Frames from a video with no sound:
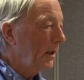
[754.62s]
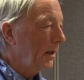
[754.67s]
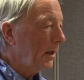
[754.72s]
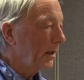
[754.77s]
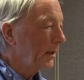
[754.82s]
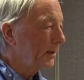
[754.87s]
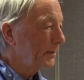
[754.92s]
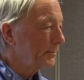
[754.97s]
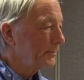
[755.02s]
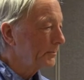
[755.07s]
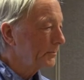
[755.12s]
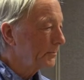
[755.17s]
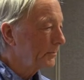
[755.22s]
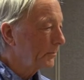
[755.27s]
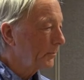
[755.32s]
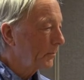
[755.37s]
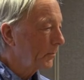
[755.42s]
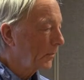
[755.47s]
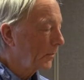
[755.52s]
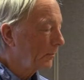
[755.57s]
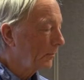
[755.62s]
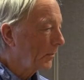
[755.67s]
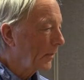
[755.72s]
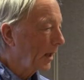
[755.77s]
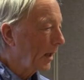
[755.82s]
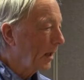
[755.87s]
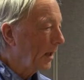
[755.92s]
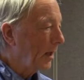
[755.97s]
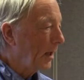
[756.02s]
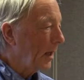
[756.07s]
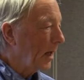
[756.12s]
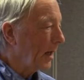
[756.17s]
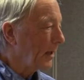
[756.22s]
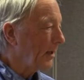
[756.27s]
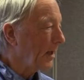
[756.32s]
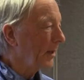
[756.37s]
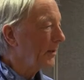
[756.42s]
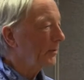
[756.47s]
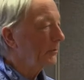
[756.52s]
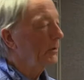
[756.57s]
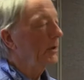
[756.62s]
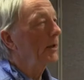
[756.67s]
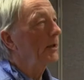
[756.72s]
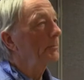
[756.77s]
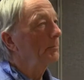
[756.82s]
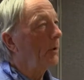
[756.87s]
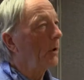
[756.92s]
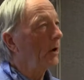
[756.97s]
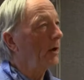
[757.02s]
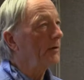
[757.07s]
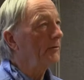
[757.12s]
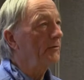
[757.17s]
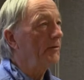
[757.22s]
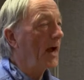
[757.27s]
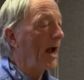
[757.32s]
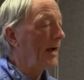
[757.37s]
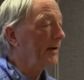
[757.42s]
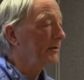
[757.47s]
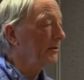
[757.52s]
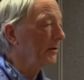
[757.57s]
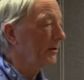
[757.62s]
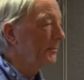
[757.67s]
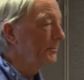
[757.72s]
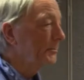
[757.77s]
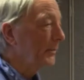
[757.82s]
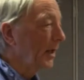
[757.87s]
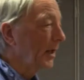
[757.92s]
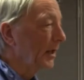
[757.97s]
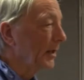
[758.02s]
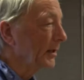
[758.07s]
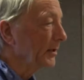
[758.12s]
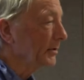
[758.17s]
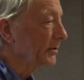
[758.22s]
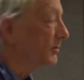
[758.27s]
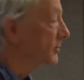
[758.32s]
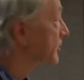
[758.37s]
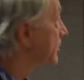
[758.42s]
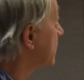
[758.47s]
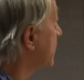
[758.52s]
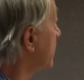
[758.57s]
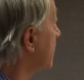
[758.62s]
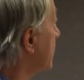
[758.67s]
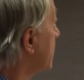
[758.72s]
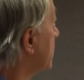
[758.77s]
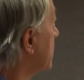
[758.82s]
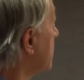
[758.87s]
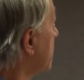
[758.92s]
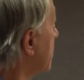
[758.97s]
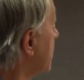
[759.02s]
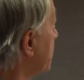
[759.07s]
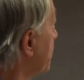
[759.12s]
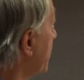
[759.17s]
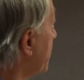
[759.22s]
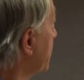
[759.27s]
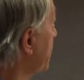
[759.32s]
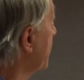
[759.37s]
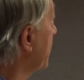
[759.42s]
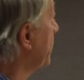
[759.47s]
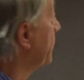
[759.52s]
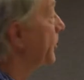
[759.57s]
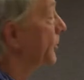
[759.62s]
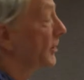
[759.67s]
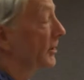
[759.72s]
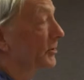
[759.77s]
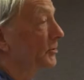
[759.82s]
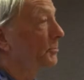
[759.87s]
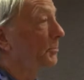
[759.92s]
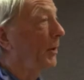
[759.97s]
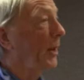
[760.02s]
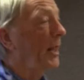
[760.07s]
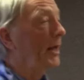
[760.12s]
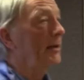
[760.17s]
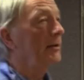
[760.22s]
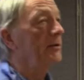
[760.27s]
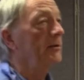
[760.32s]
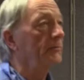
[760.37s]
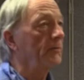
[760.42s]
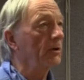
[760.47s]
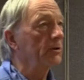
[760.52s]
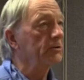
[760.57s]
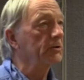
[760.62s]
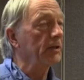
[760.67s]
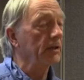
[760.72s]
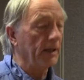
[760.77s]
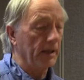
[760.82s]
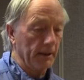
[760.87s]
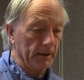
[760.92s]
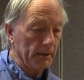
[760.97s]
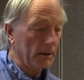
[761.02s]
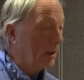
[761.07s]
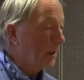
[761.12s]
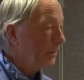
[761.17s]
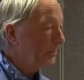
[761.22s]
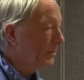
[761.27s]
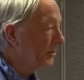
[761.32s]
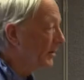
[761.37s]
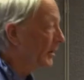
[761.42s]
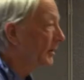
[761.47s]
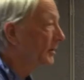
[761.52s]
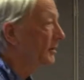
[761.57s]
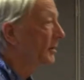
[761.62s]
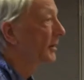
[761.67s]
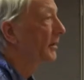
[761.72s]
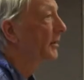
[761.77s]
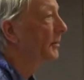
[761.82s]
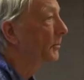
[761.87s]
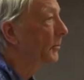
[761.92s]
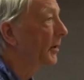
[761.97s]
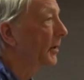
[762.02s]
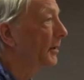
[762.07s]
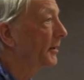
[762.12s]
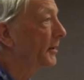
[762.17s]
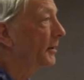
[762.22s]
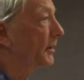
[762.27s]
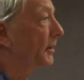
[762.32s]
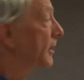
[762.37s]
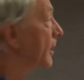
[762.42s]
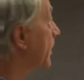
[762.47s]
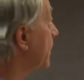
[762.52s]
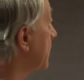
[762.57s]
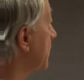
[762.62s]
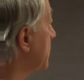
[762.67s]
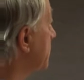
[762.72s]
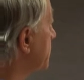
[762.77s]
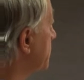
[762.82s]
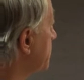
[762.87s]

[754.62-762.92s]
Um, another real important factor is for food is plant diversity, particularly with uh,